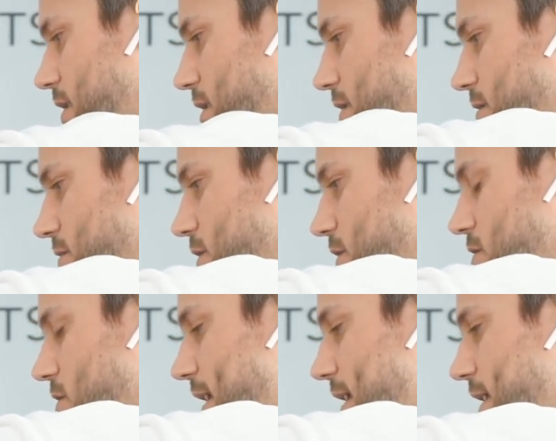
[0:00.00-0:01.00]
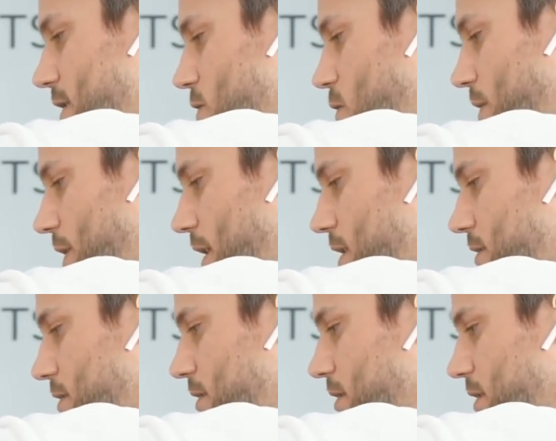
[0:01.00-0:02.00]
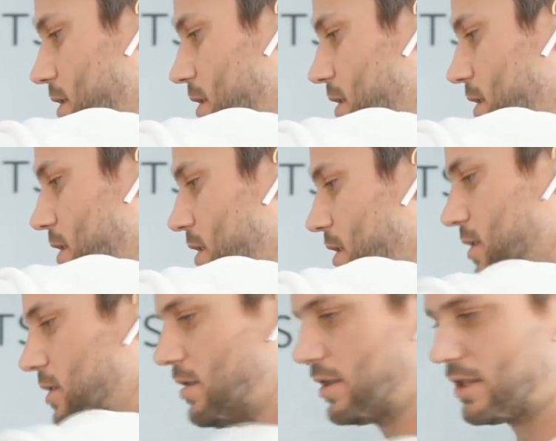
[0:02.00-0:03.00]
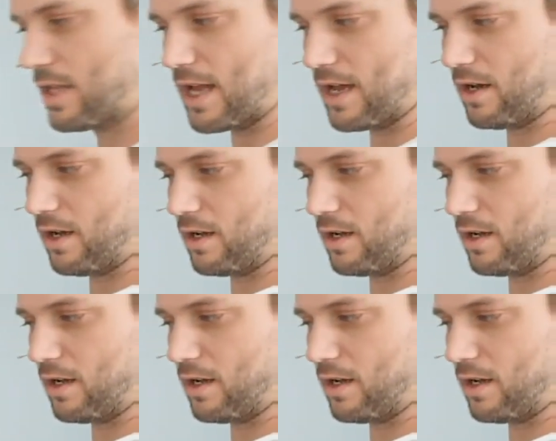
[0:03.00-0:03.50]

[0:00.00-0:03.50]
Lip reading: So I'm just creating that corner, just there, look.